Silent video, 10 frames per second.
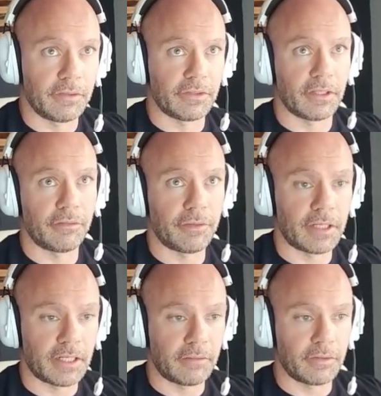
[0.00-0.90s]
set of
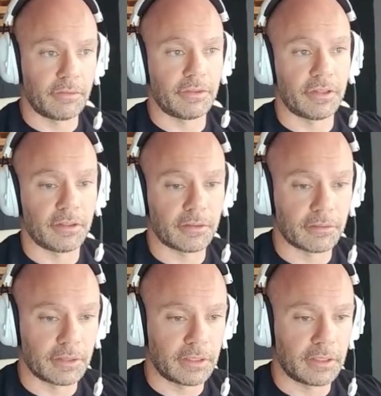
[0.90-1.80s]
5, heavy set of
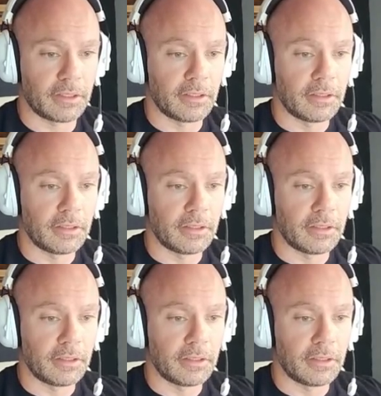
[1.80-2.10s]
3, and